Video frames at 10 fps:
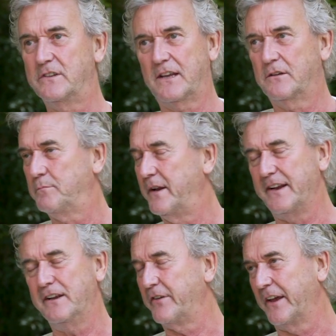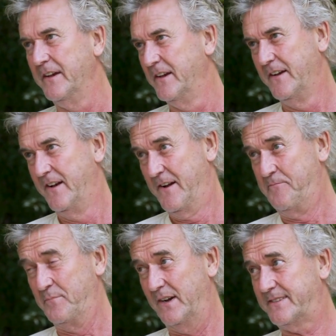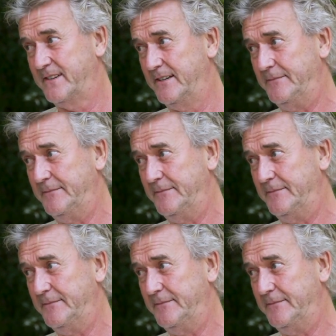They could play anything, but